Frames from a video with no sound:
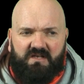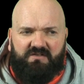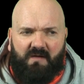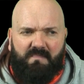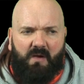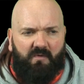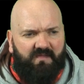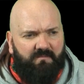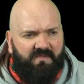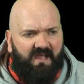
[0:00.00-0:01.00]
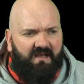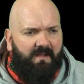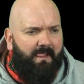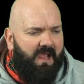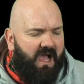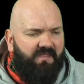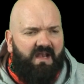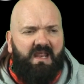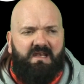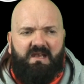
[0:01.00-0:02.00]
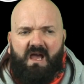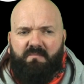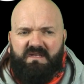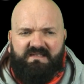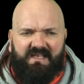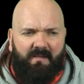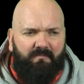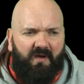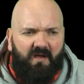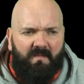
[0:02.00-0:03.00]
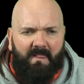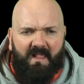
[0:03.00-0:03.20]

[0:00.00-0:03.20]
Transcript: So I met with him then, and then in December